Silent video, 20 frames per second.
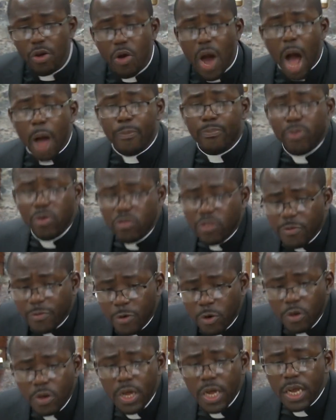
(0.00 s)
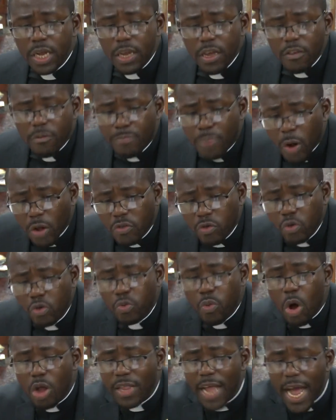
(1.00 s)
you how beautiful this bottled
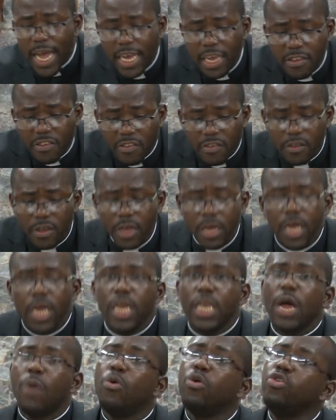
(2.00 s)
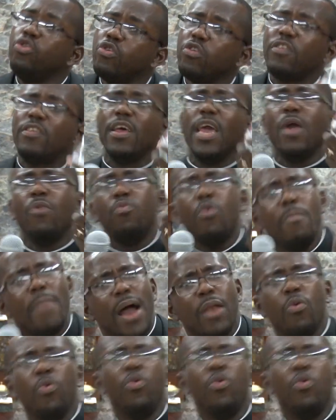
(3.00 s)
water is. They will use a woman